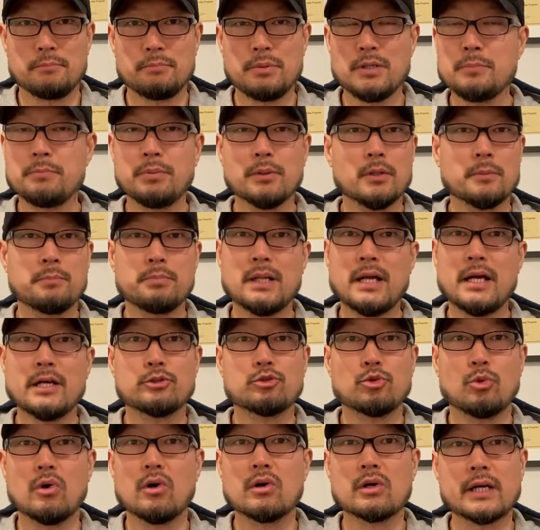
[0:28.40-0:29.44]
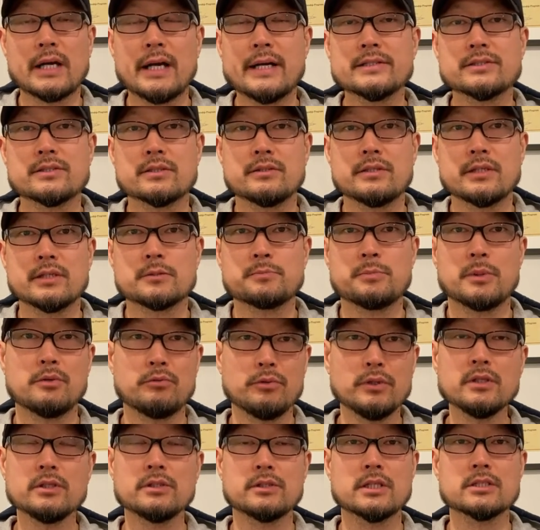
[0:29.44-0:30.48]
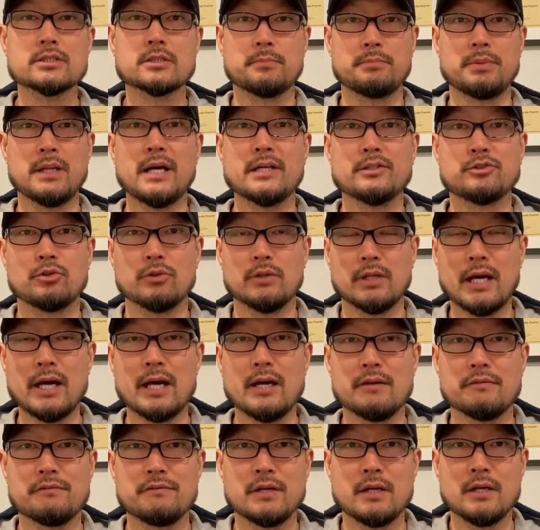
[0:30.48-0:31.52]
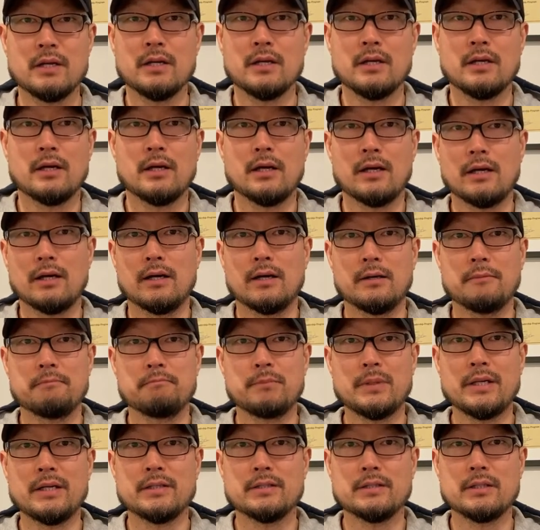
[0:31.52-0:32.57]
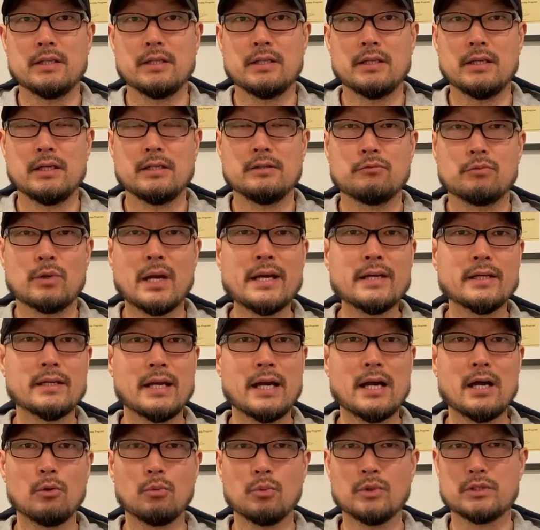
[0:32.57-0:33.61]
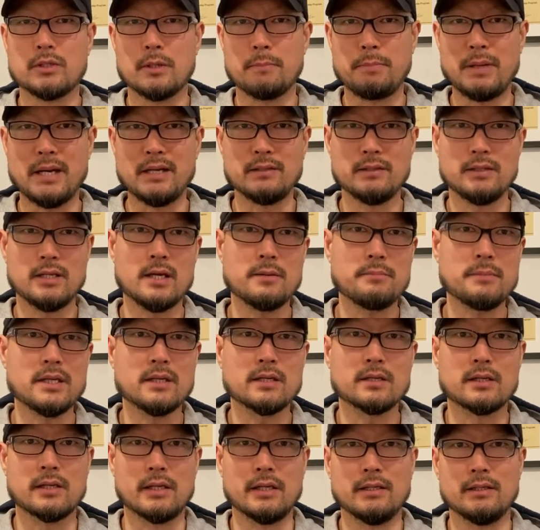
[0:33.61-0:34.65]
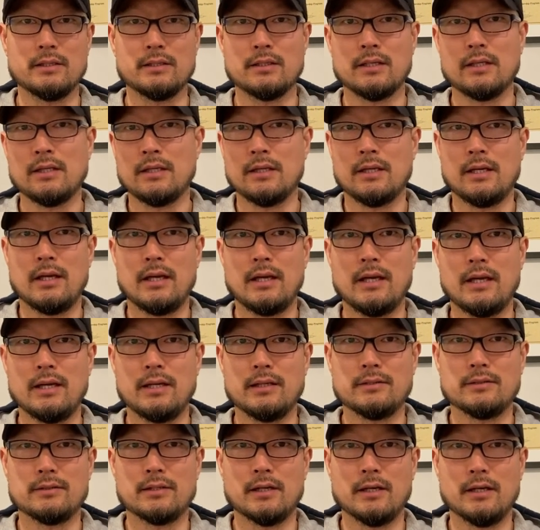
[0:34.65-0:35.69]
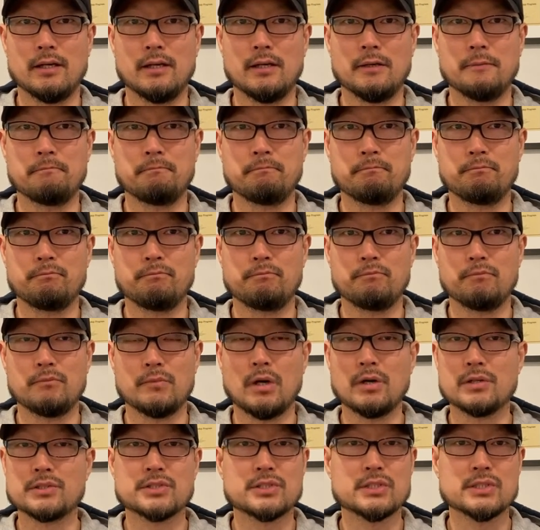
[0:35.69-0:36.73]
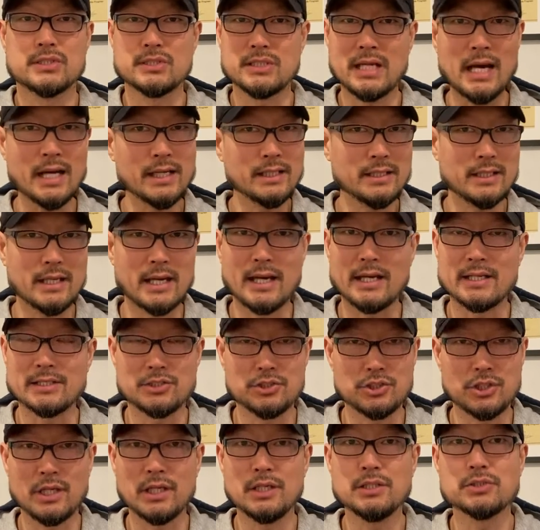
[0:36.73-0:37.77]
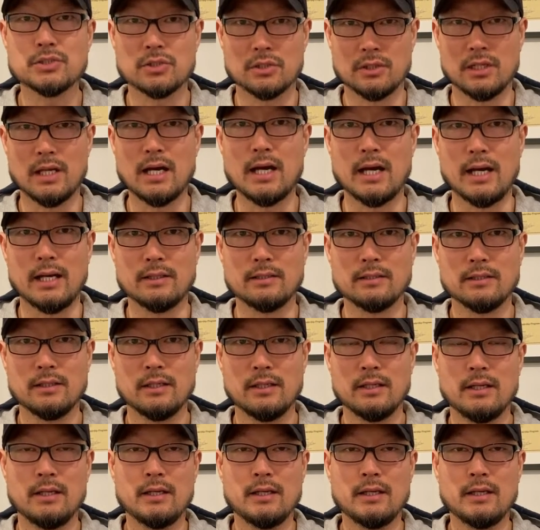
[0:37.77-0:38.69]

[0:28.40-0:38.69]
People apply it to all kinds of things, but it really does apply to life. And right now with the pandemic and our society has changed a lot.